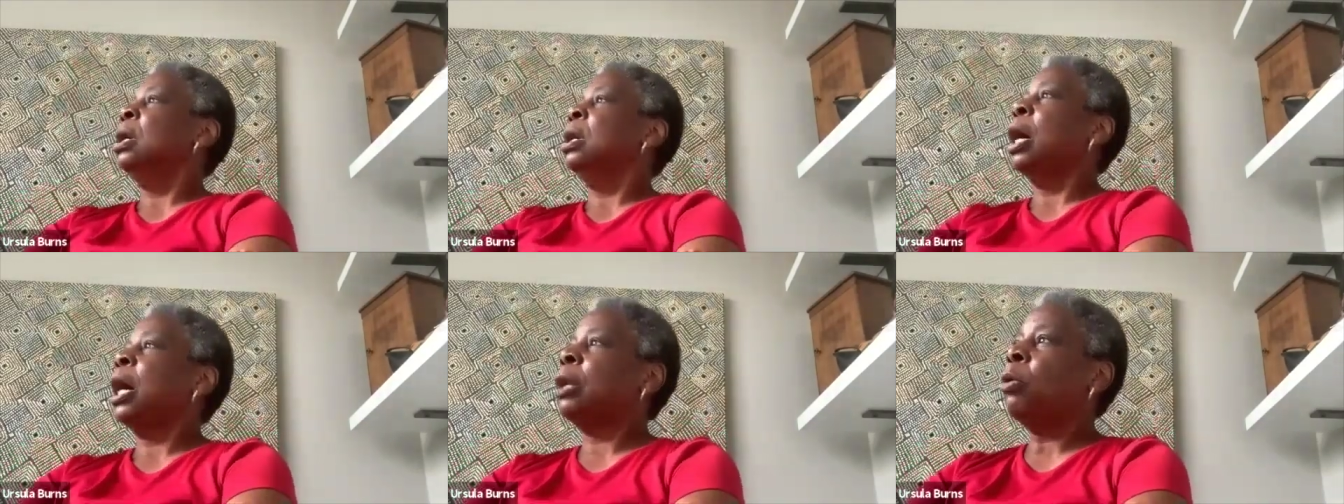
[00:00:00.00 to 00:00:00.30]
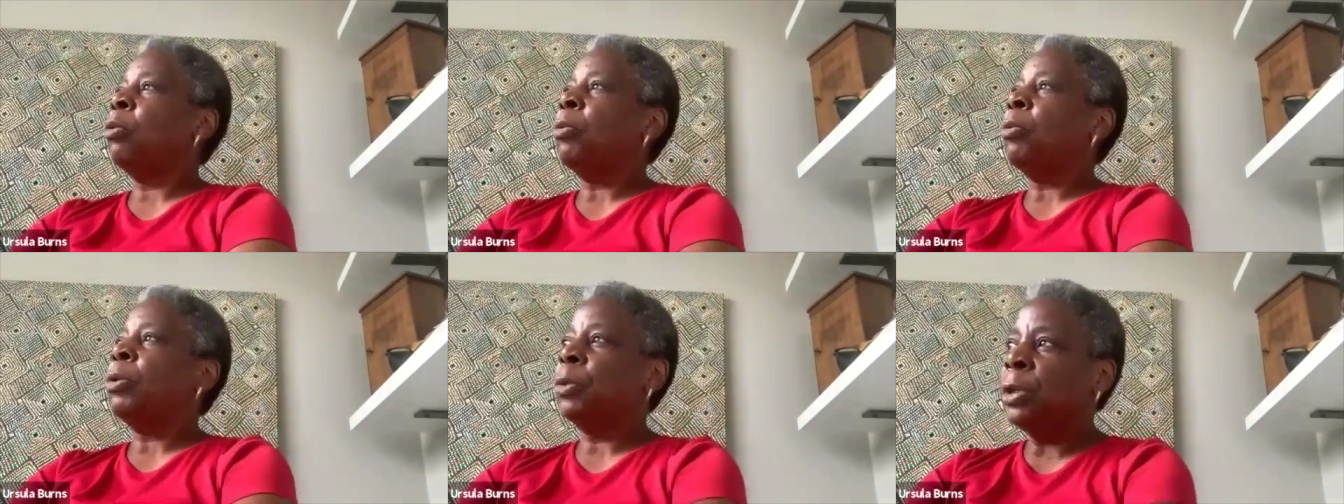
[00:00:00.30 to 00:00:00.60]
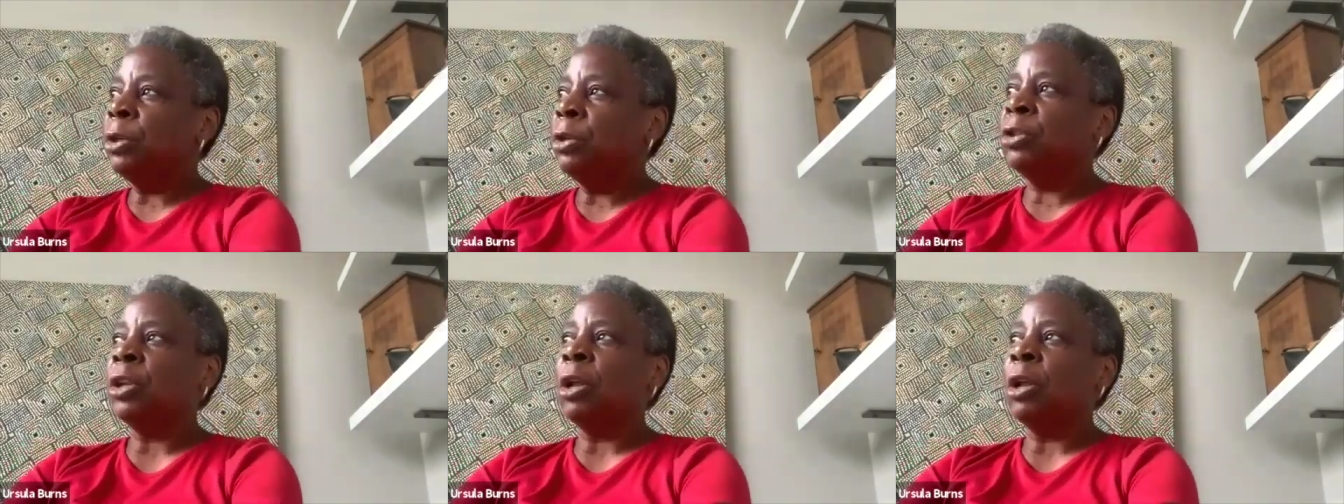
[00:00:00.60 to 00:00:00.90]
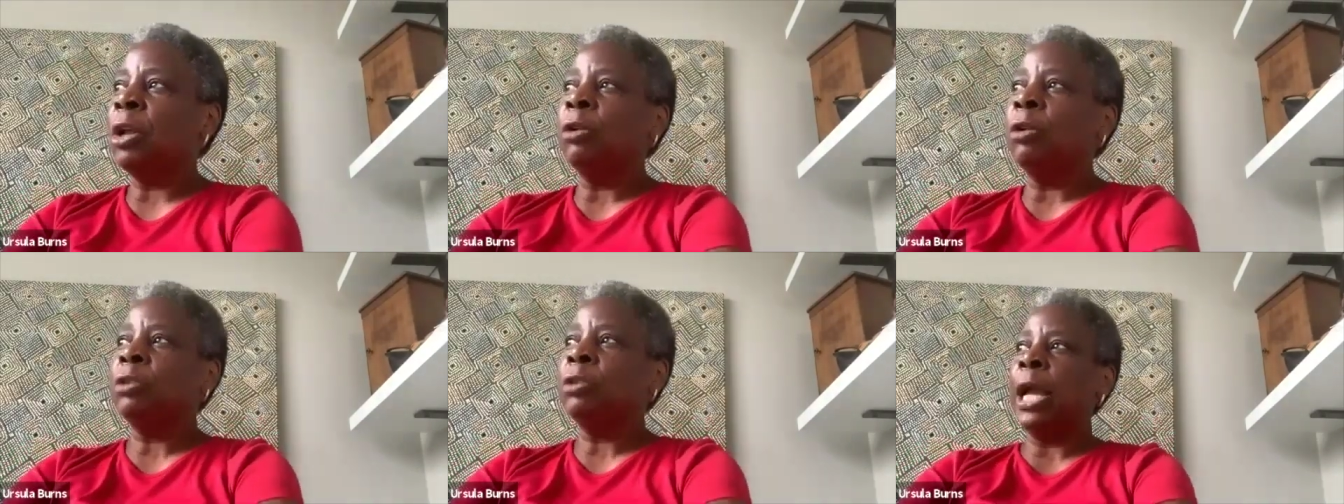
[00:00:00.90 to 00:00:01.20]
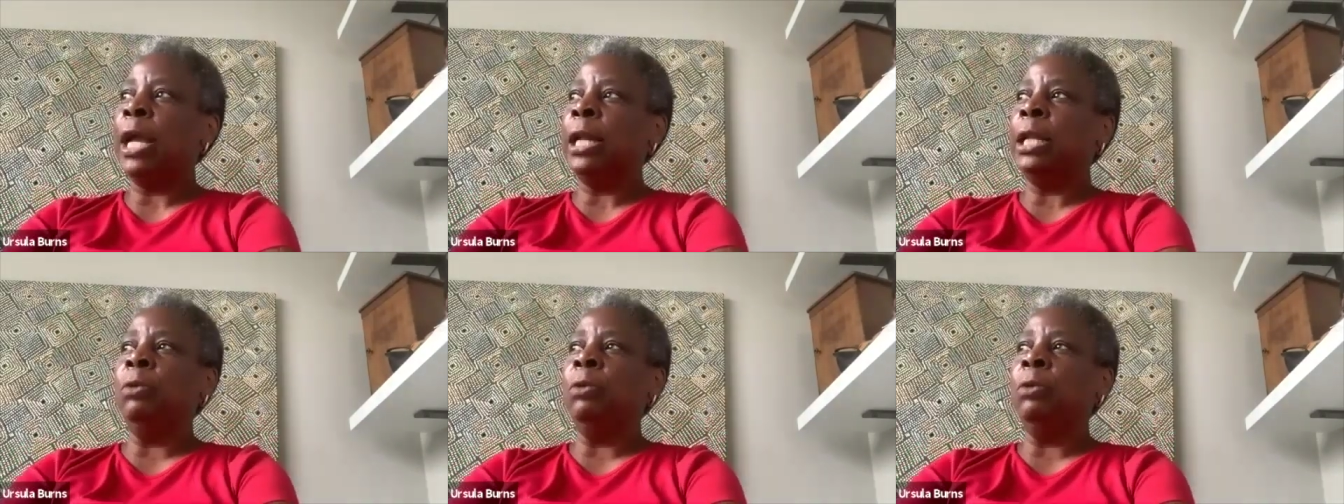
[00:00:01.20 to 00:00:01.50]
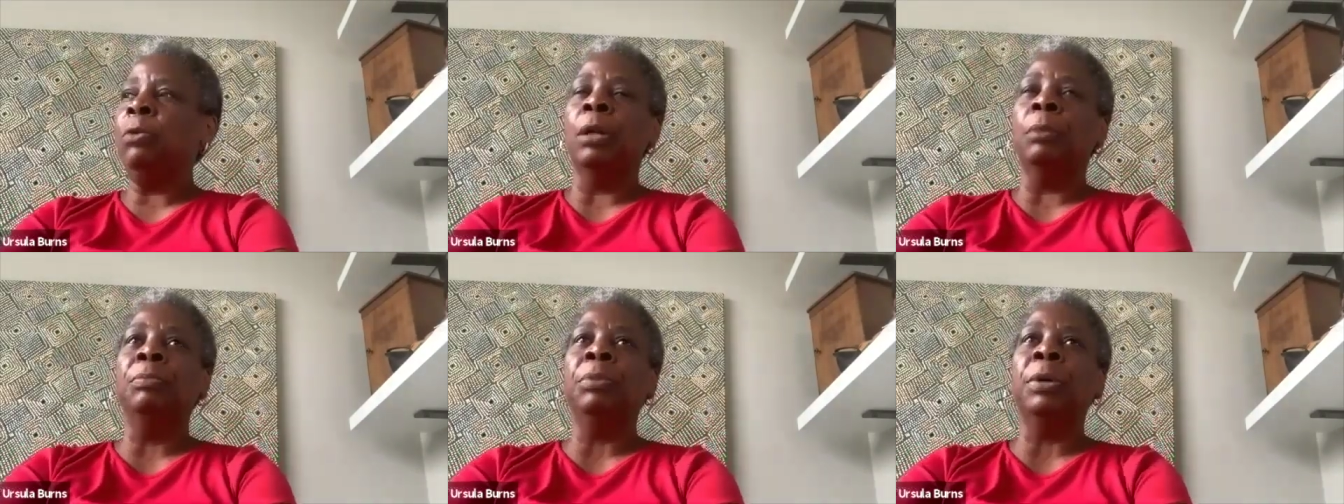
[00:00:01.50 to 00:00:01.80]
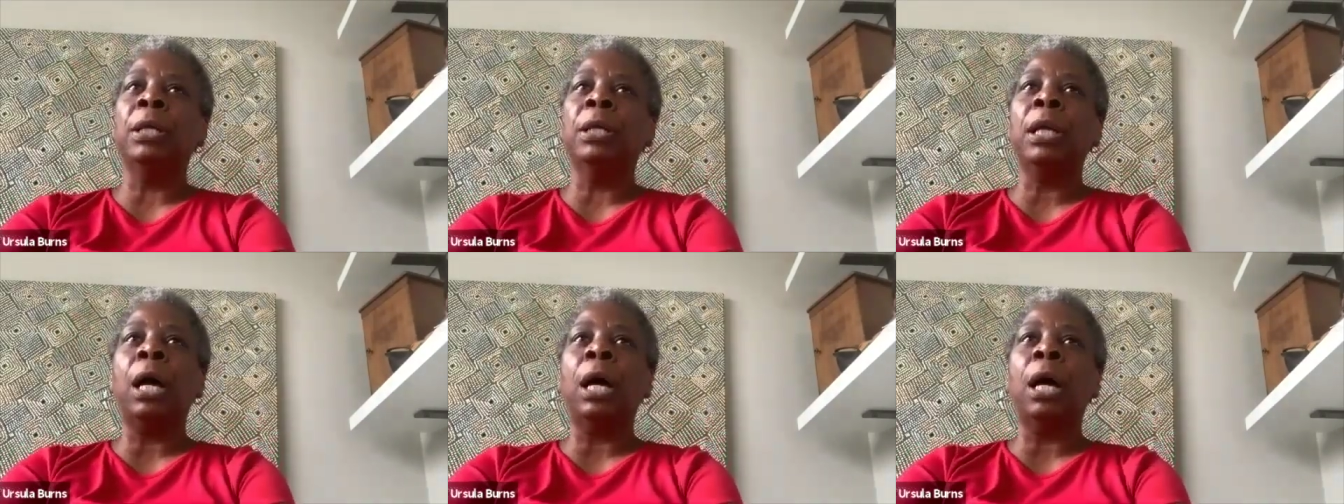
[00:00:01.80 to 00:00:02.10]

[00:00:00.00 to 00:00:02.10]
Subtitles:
I don't want to insult anyone, but